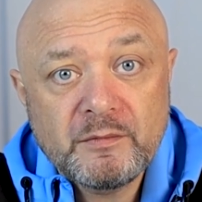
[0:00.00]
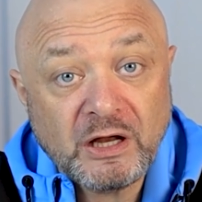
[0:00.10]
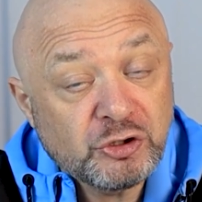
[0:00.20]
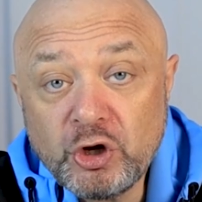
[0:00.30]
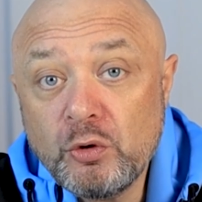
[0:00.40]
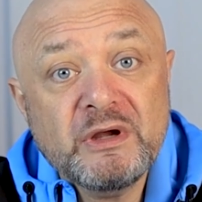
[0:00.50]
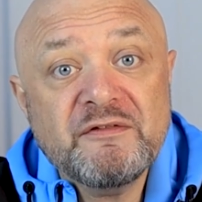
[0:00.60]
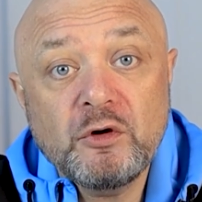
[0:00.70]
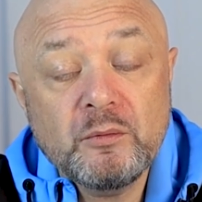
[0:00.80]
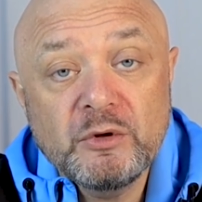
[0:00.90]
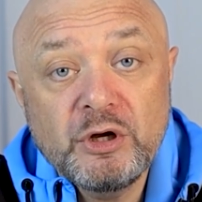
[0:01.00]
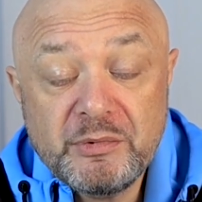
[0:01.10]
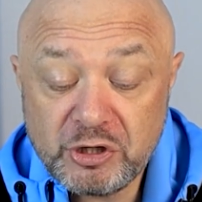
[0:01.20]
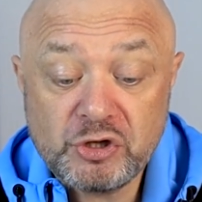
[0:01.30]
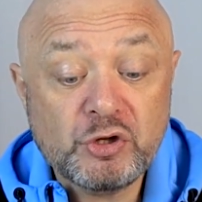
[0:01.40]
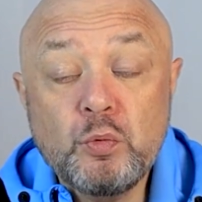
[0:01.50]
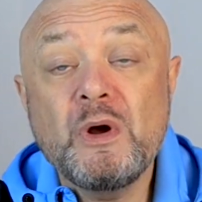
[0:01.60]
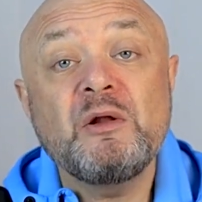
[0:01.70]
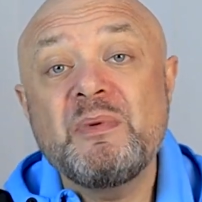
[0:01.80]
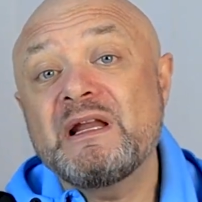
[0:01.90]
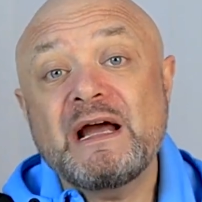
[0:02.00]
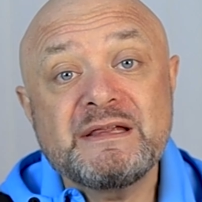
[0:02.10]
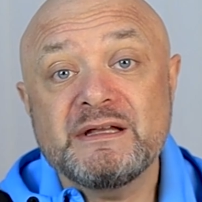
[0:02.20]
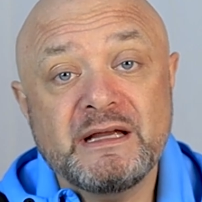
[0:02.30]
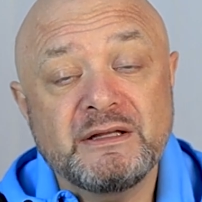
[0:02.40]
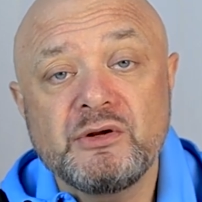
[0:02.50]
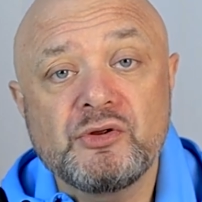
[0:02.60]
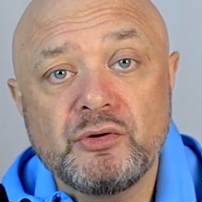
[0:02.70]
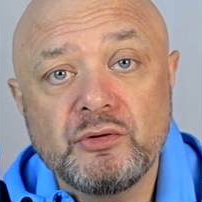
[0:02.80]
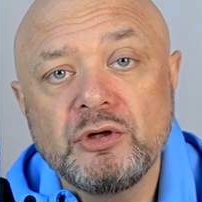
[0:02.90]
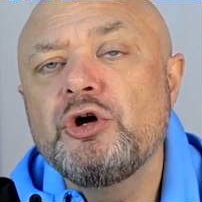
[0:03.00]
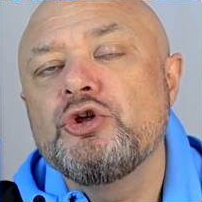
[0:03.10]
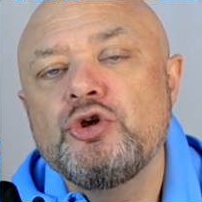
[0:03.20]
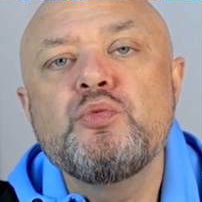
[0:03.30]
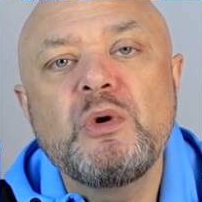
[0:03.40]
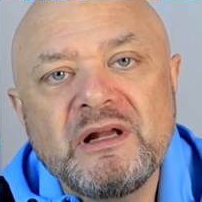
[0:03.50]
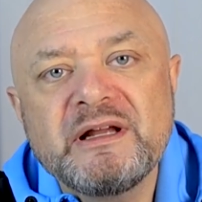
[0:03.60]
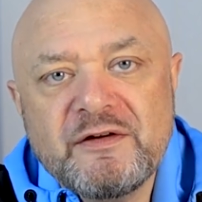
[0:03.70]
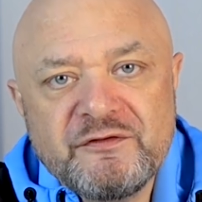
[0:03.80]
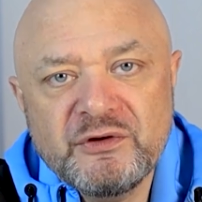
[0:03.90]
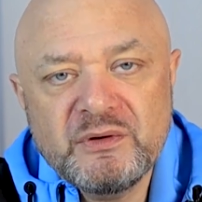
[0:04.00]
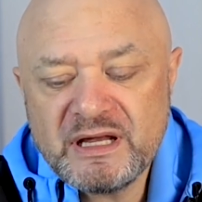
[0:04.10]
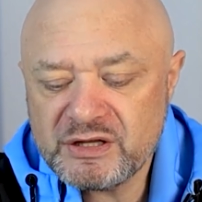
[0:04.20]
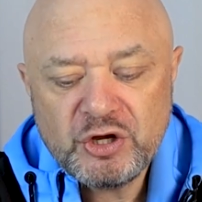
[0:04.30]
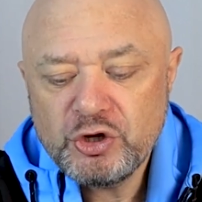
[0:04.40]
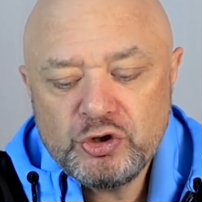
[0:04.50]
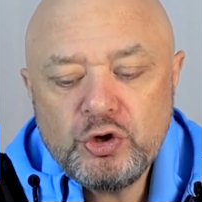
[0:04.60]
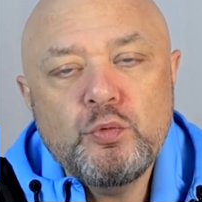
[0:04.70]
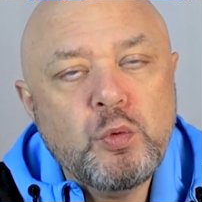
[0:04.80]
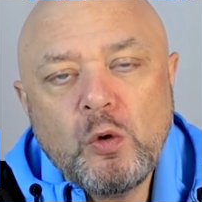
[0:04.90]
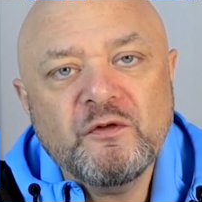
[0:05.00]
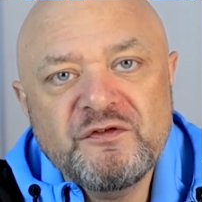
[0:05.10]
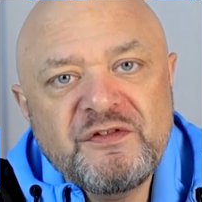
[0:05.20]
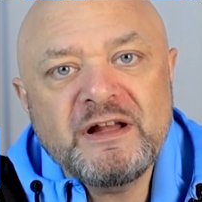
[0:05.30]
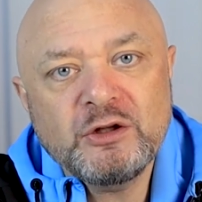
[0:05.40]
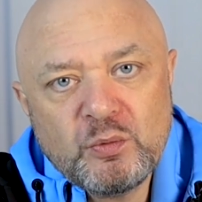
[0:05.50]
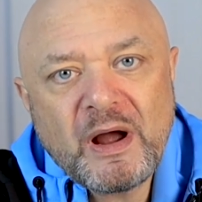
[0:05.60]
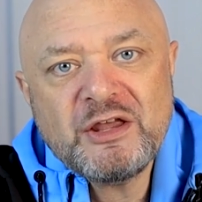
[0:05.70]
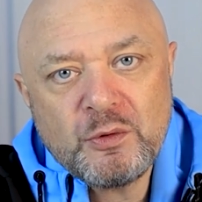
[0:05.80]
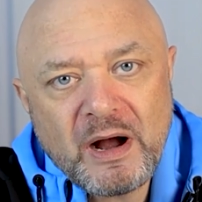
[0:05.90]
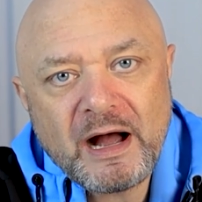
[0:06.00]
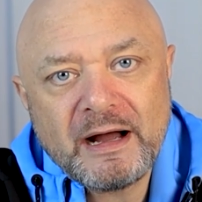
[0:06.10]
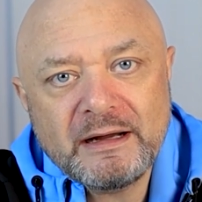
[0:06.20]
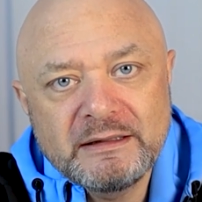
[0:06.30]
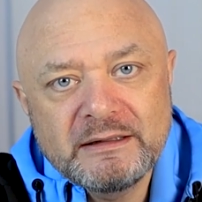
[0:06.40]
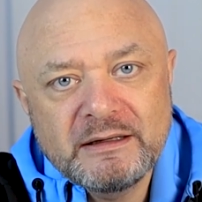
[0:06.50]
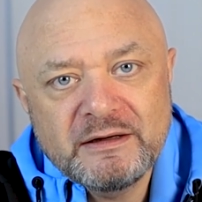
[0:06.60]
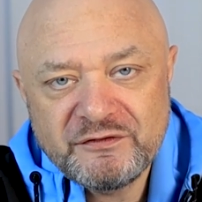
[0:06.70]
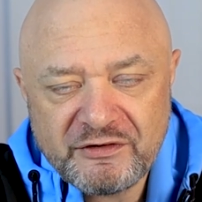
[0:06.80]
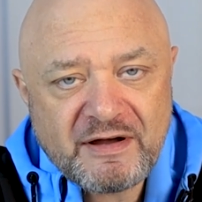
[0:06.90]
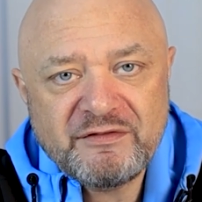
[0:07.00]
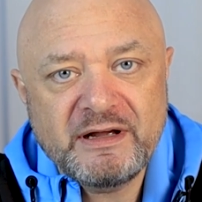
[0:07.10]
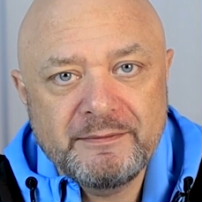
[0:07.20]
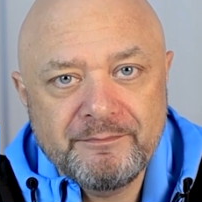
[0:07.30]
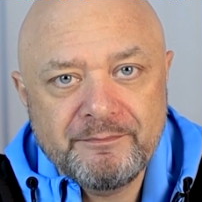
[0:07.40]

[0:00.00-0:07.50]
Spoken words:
And don't give up, because there will be light at the end of the tunnel. You will get through this. You won't feel the way you are forever.